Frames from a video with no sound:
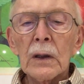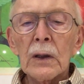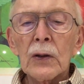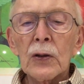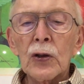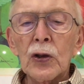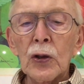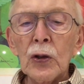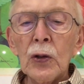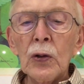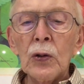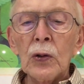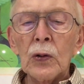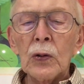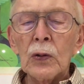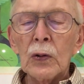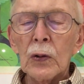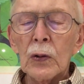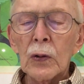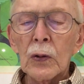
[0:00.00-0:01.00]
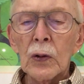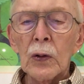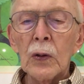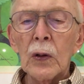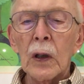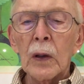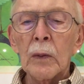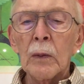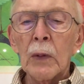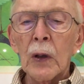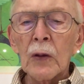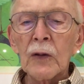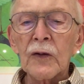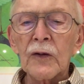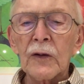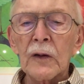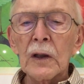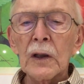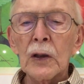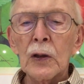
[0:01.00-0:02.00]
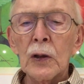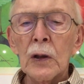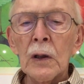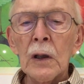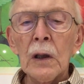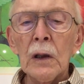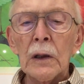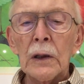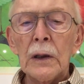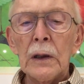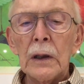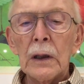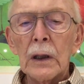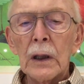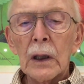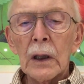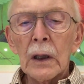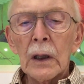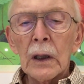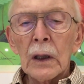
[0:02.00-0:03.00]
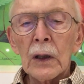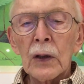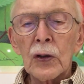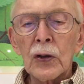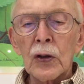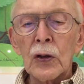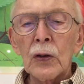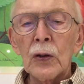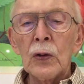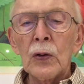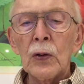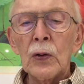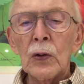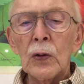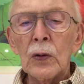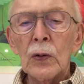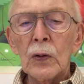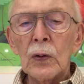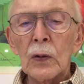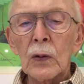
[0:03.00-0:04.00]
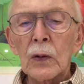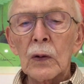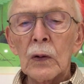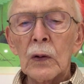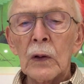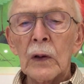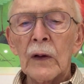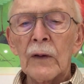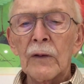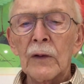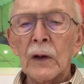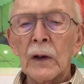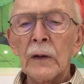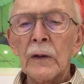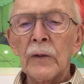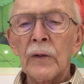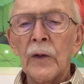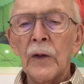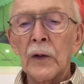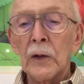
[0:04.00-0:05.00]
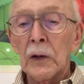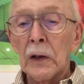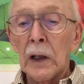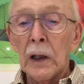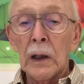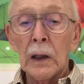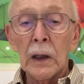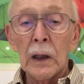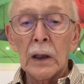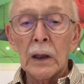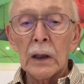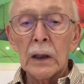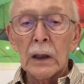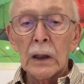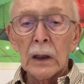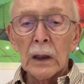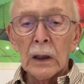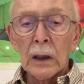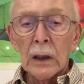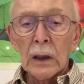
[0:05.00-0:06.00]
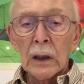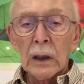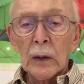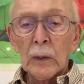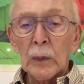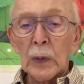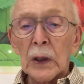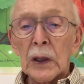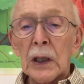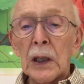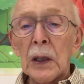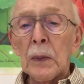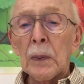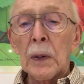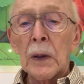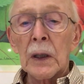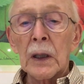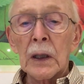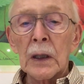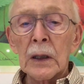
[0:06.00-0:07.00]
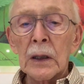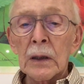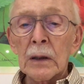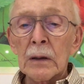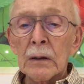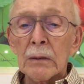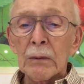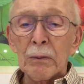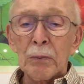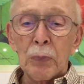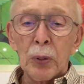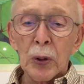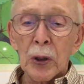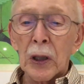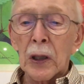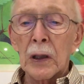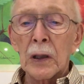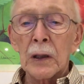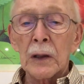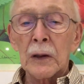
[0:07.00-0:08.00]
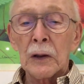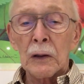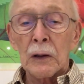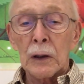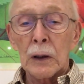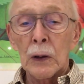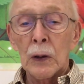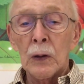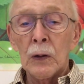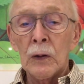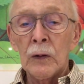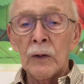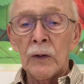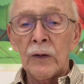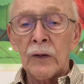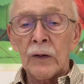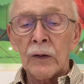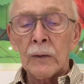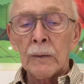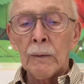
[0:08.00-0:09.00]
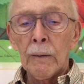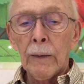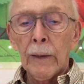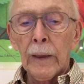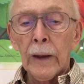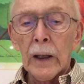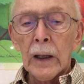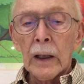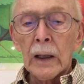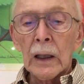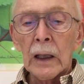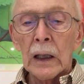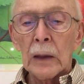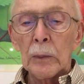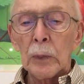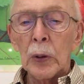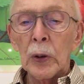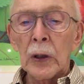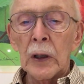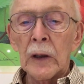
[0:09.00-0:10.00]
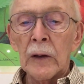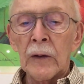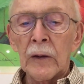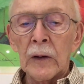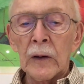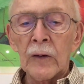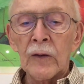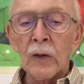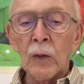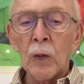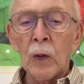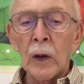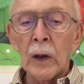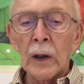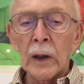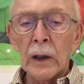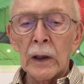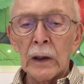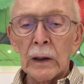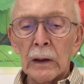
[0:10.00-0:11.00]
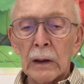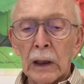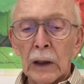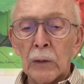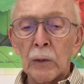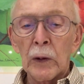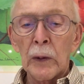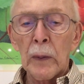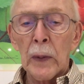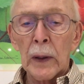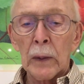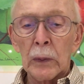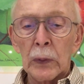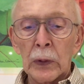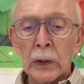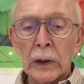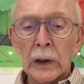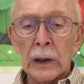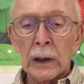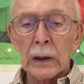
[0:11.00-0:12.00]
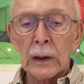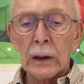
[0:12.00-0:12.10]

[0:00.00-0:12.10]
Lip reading: Two who are mostly good, two who have lived their day, but keep on putting on their clothes and putting things away and remembering